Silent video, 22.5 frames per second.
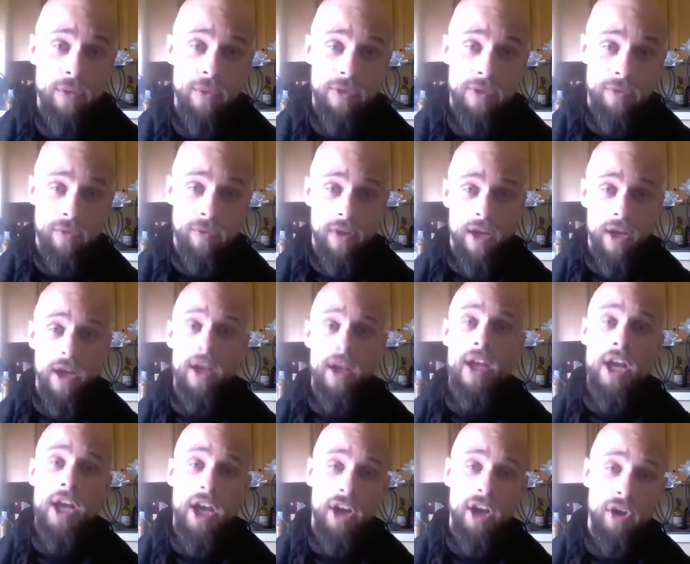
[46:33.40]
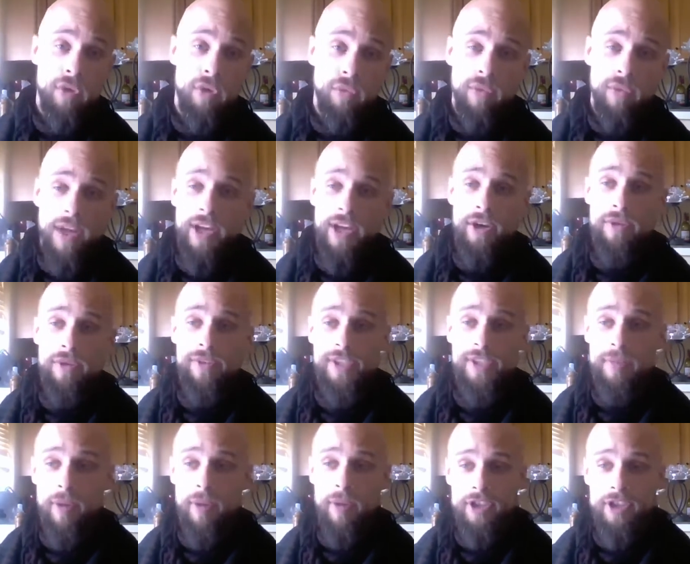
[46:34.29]
with a greater
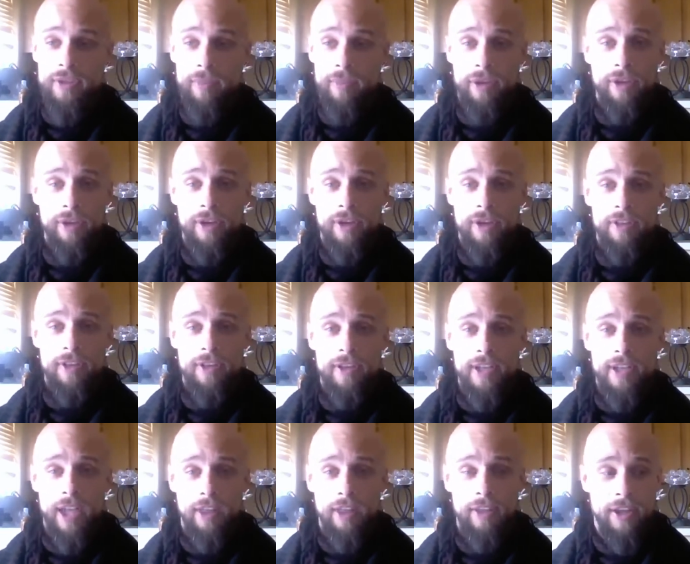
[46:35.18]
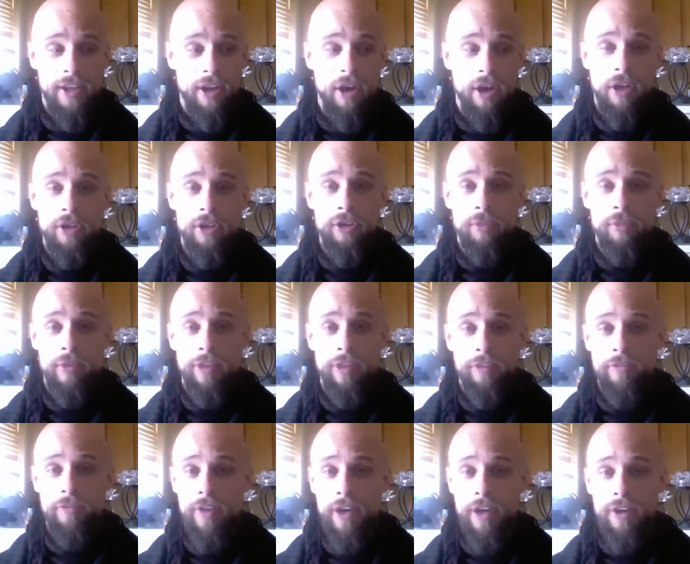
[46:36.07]
responsibility than telling all you
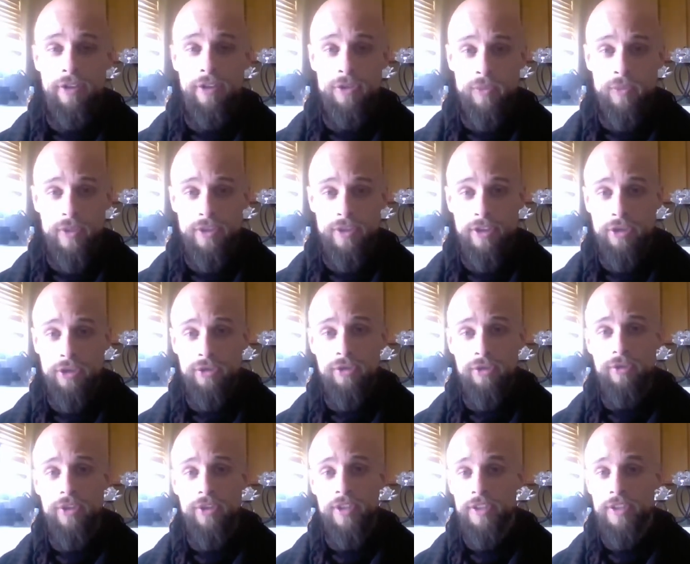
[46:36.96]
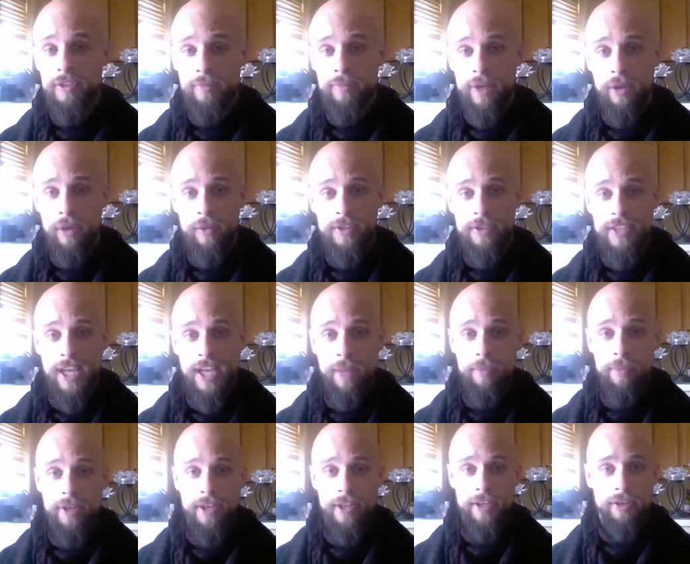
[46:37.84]
motherfuckers what the truth is about what's
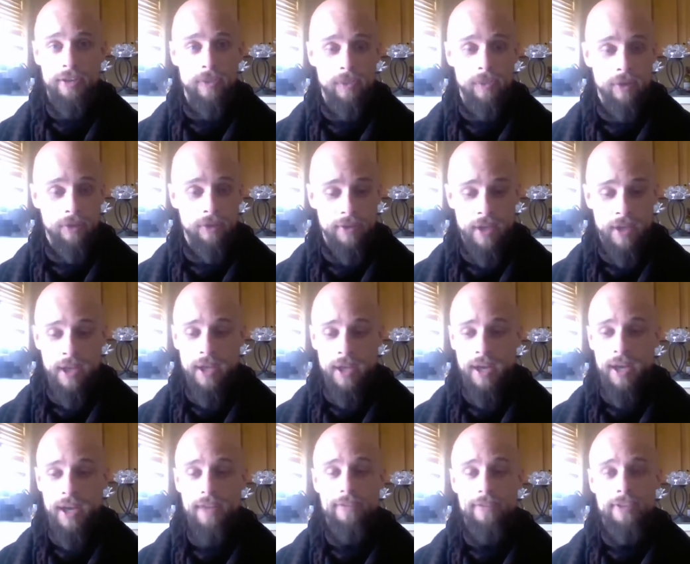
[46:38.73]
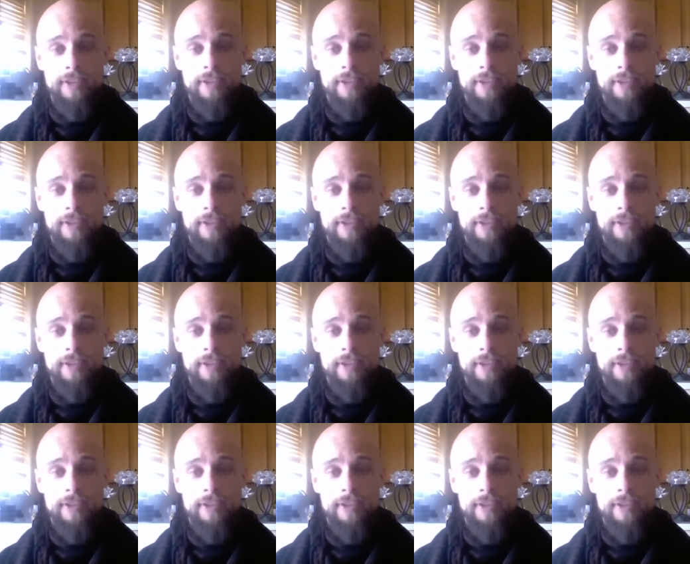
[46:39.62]
happening in the world. I have a